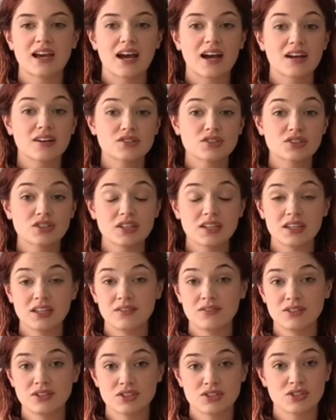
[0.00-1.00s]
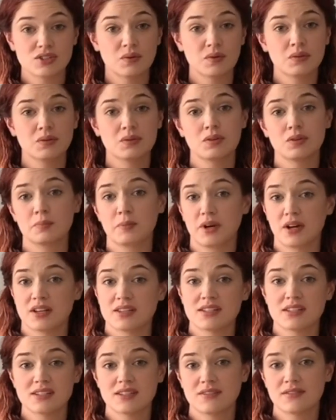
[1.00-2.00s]
actually even just going through the
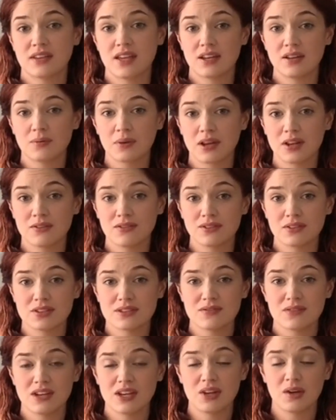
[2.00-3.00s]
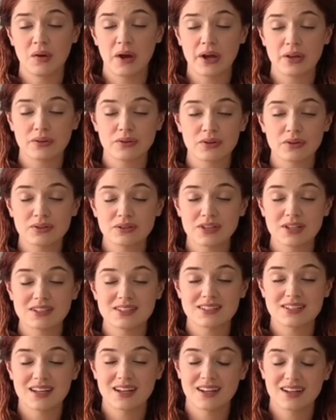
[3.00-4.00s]
process of getting ready for this video, I learned a
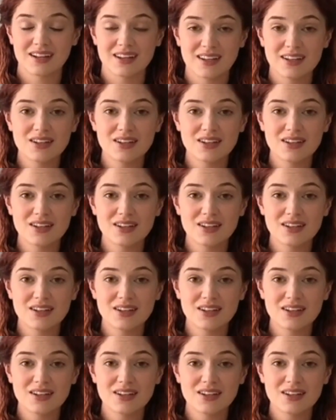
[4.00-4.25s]
ton.